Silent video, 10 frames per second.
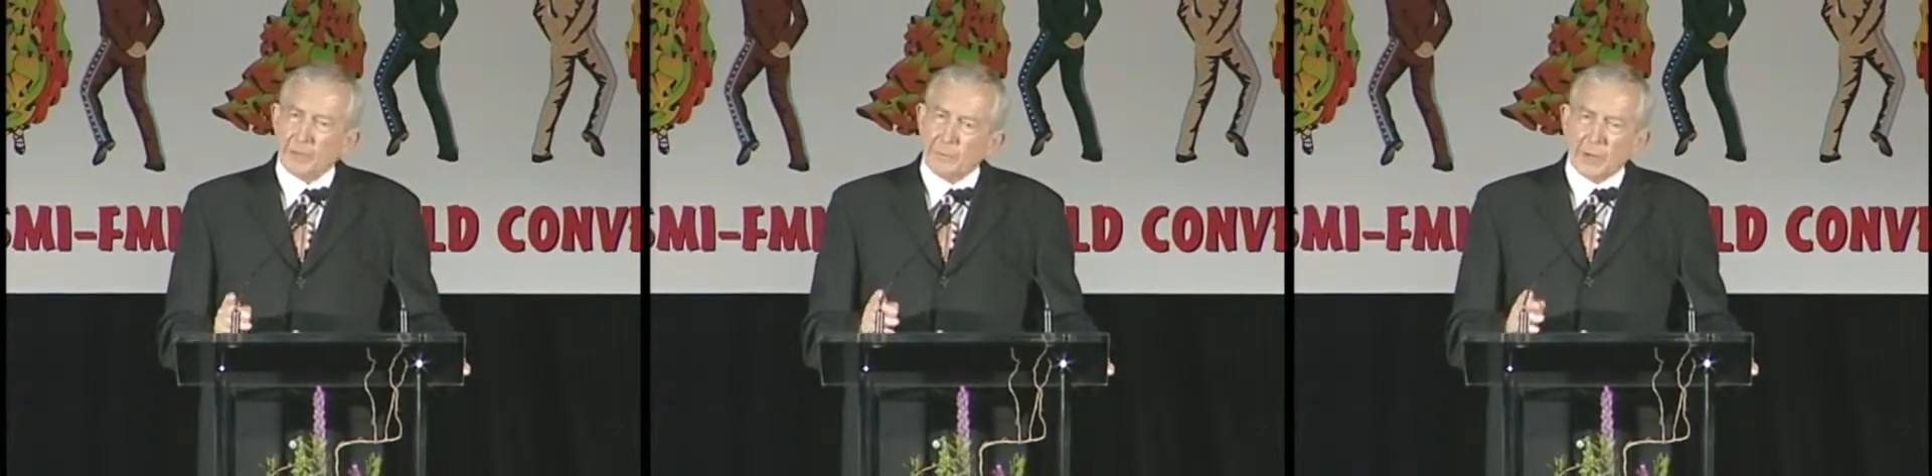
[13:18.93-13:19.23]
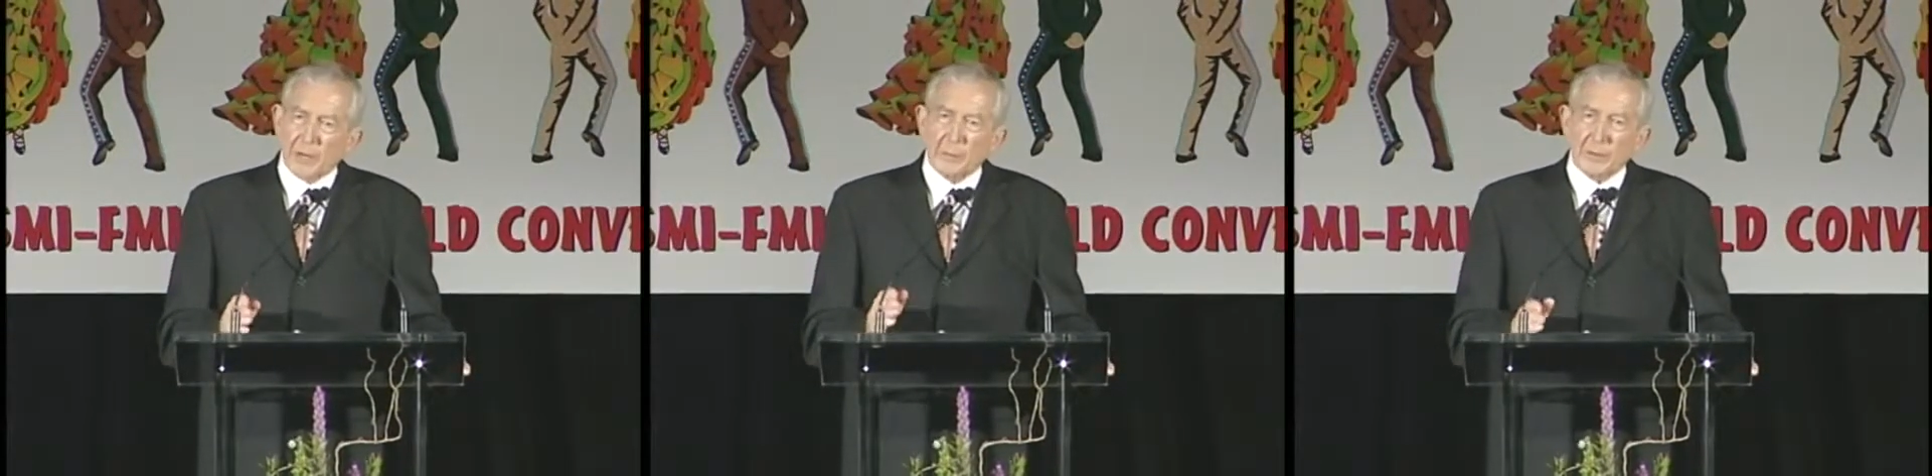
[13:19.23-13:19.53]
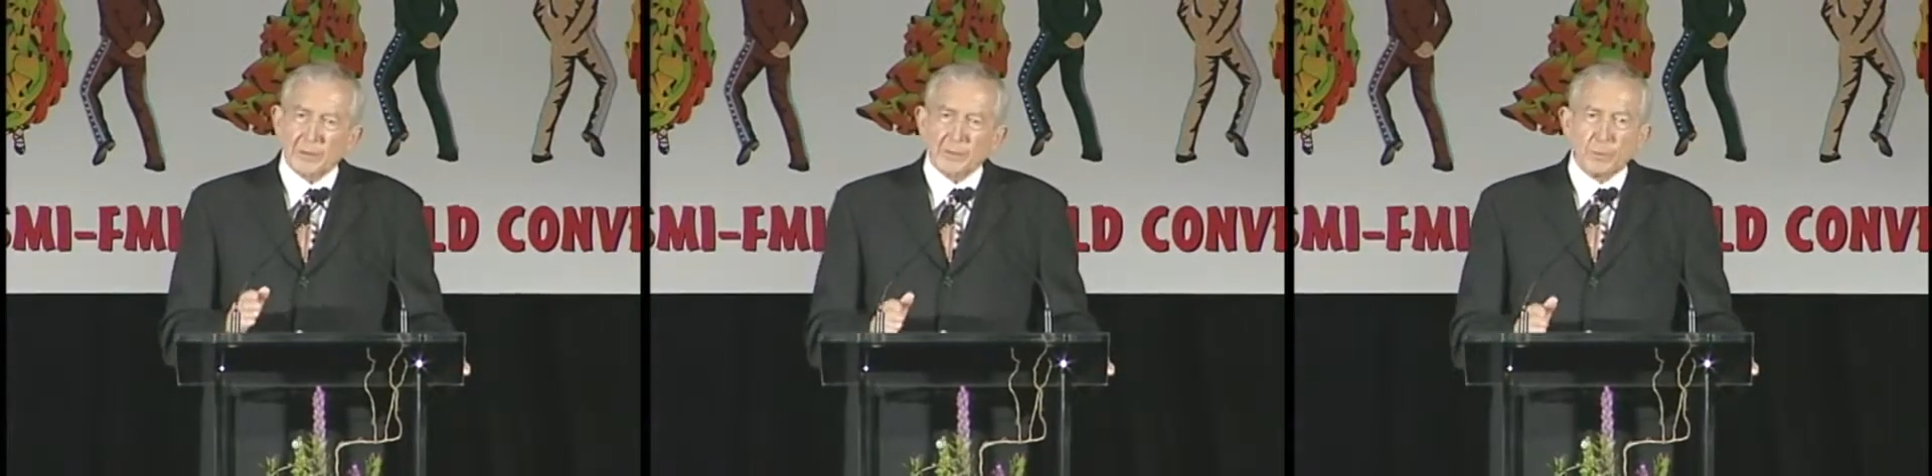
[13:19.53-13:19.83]
have been up here
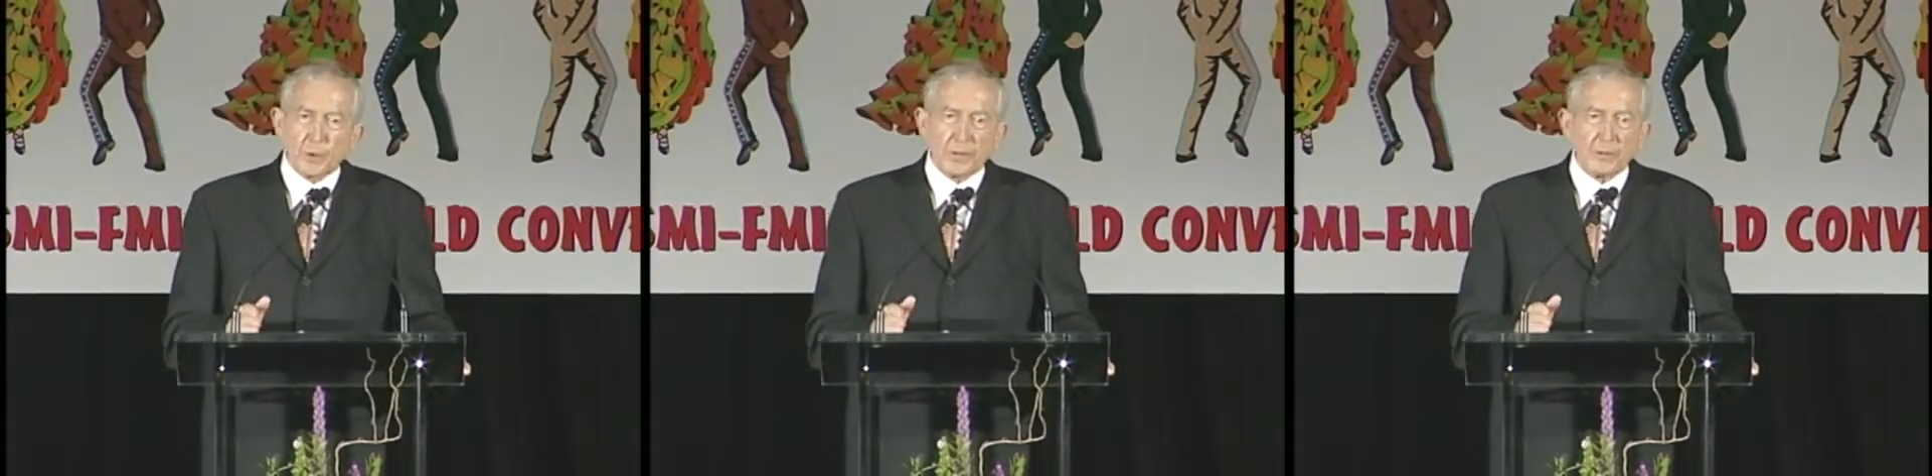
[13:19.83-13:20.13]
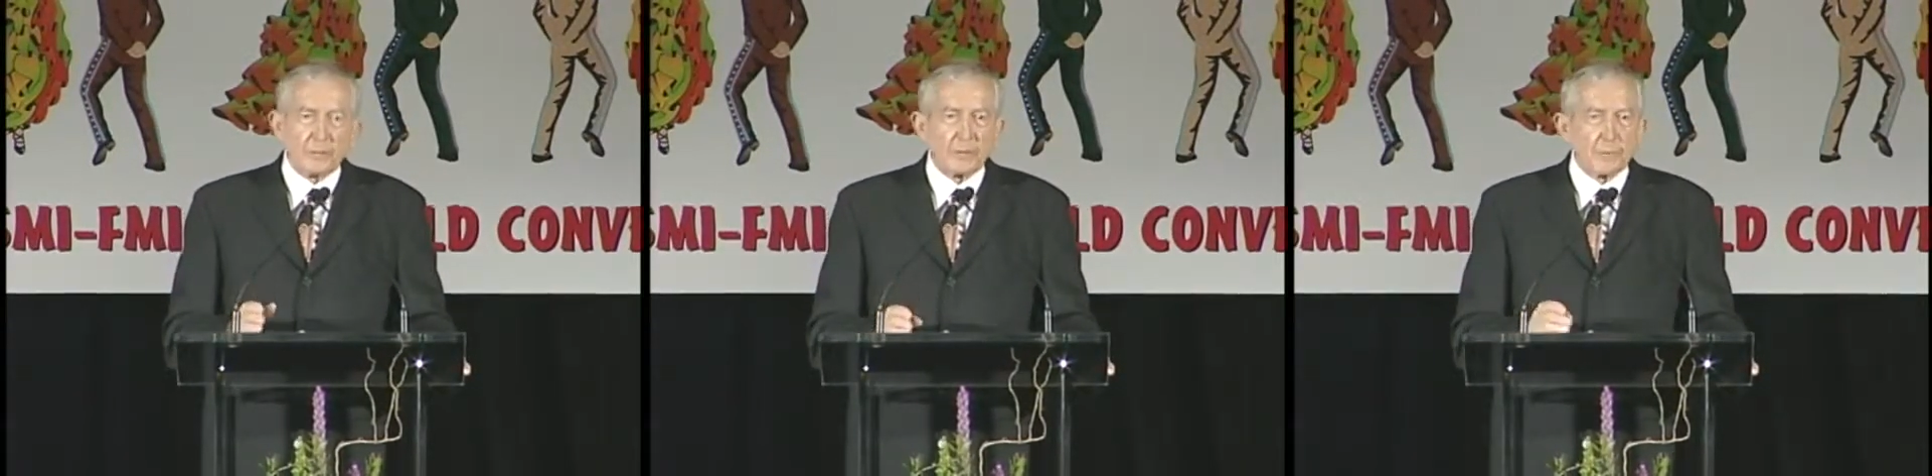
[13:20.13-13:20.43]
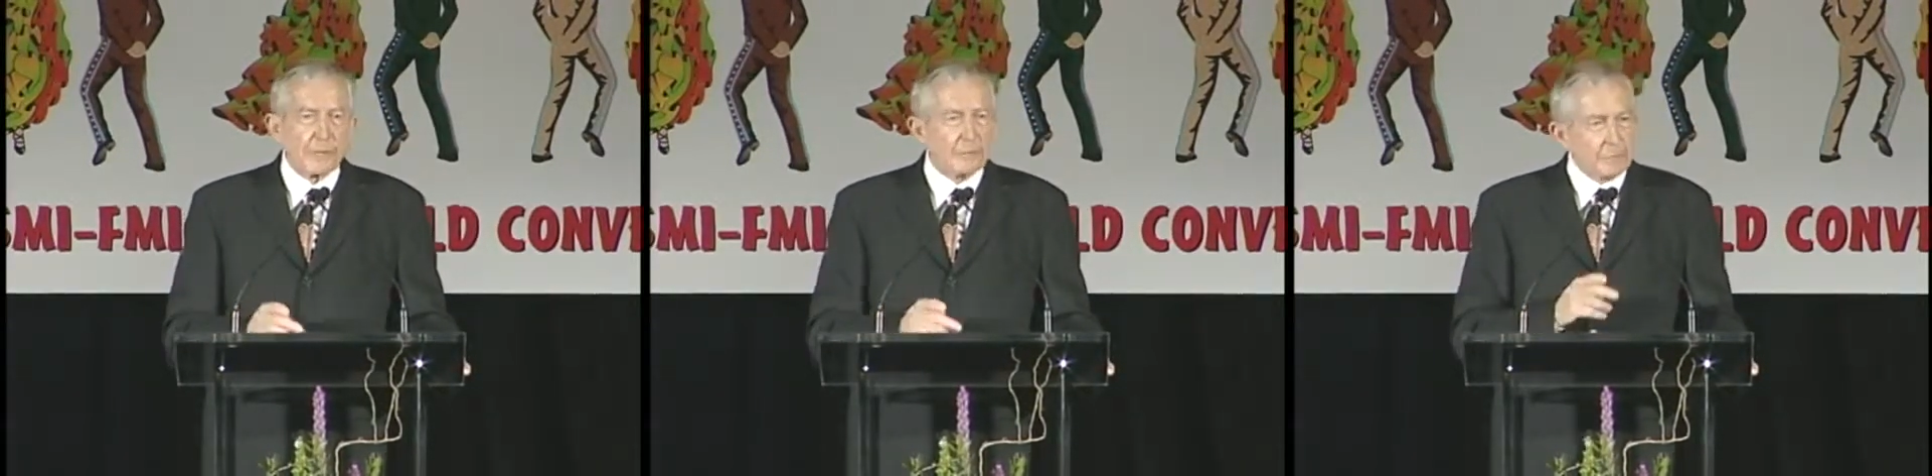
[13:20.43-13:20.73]
this morning have
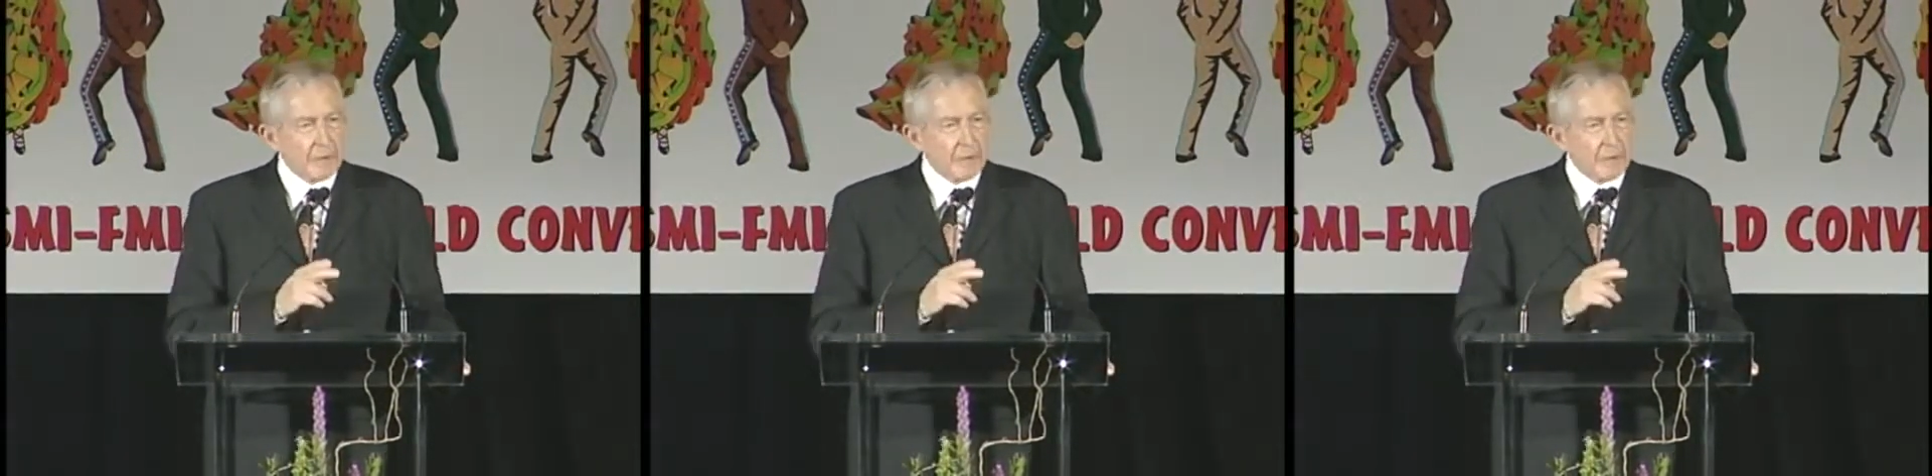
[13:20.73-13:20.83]
been